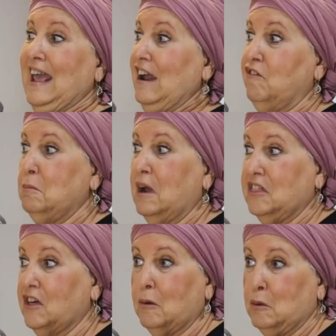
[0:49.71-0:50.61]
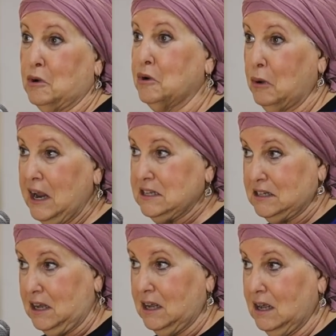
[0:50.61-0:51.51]
Everybody thought we were
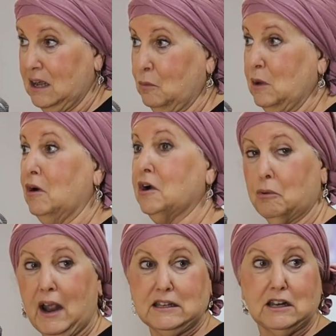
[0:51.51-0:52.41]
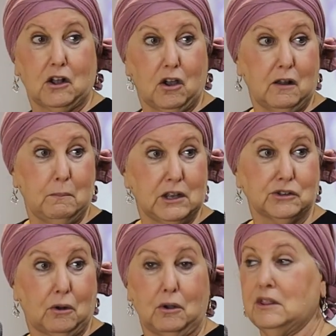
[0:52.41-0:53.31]
crazy. We were crazy to go to
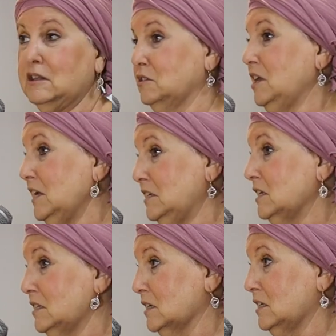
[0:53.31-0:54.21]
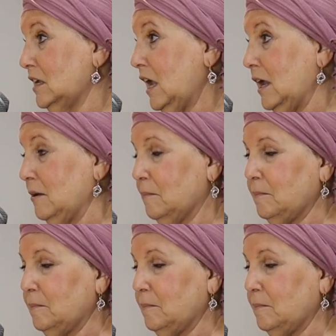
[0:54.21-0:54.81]
Israel. This was 1968.